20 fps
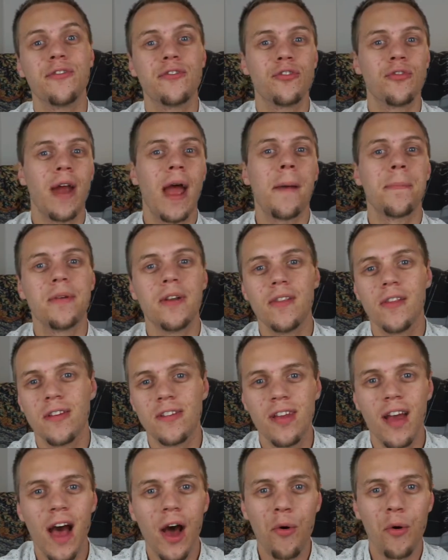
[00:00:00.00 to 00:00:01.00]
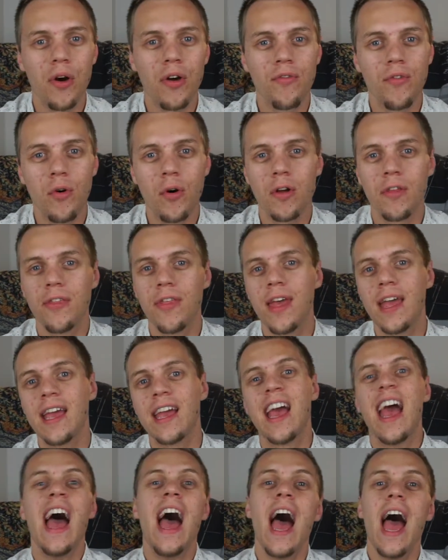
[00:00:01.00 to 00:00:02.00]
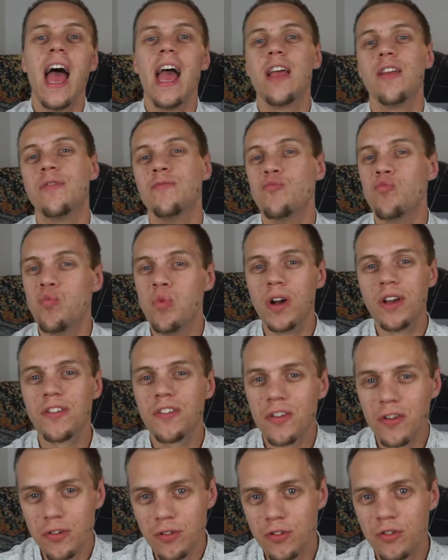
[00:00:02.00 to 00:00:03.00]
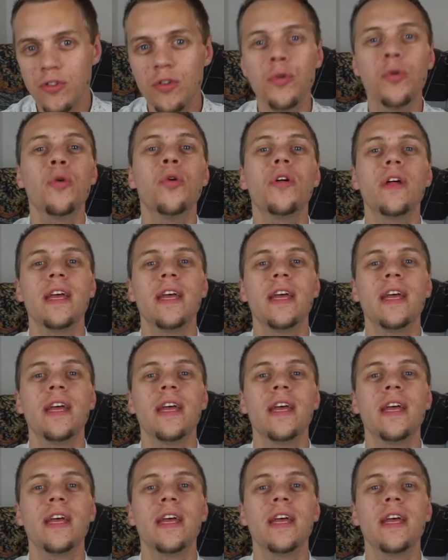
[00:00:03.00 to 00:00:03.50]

trapped in the Tower of Orthanc, a wizard duel